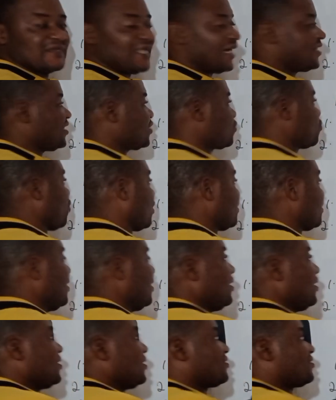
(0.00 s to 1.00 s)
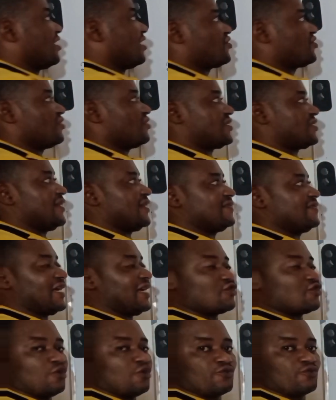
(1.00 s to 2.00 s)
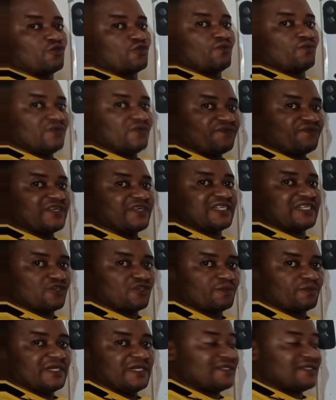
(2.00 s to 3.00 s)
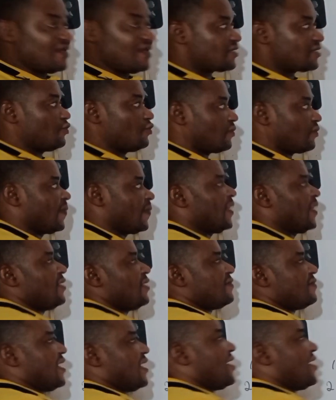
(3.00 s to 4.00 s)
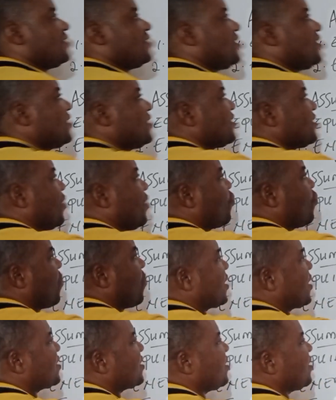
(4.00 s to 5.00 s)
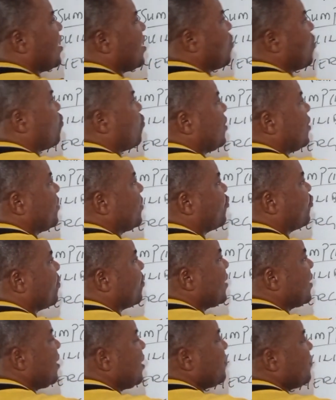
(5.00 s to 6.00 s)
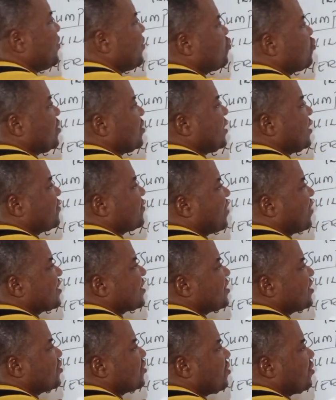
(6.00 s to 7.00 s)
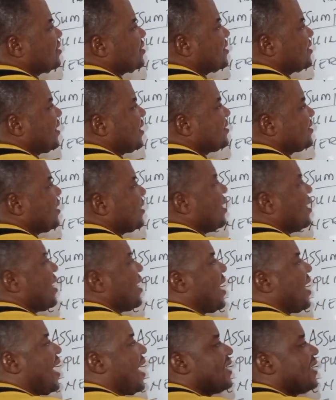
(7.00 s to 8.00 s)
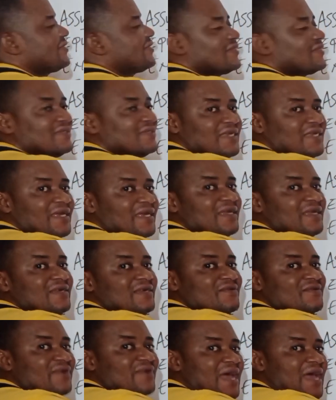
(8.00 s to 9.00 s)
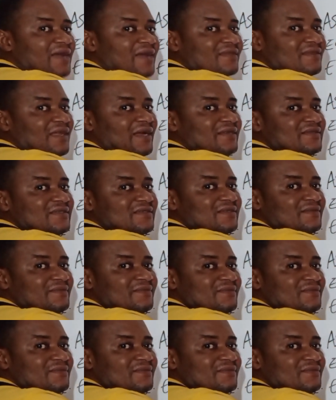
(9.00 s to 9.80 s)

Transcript: That is what transition state assumption, the first assumption, it says, look, there exists a quasi-equilibrium between the transition state and the reactant.